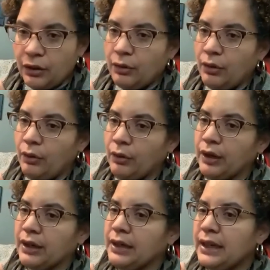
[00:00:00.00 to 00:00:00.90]

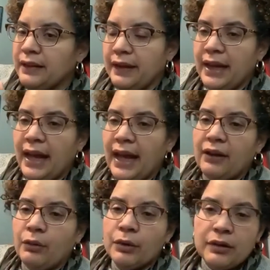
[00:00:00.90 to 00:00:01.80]
or they had a
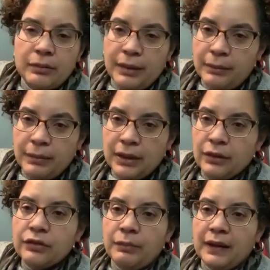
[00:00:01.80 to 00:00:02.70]
work commitment or
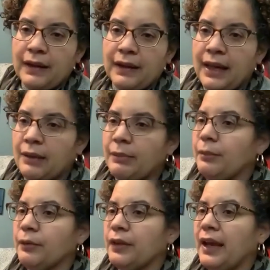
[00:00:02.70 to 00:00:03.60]
something that came up,
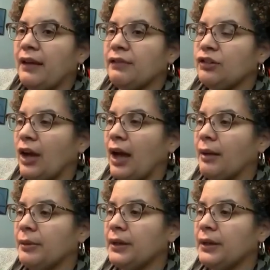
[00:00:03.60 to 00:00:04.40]
or they have a job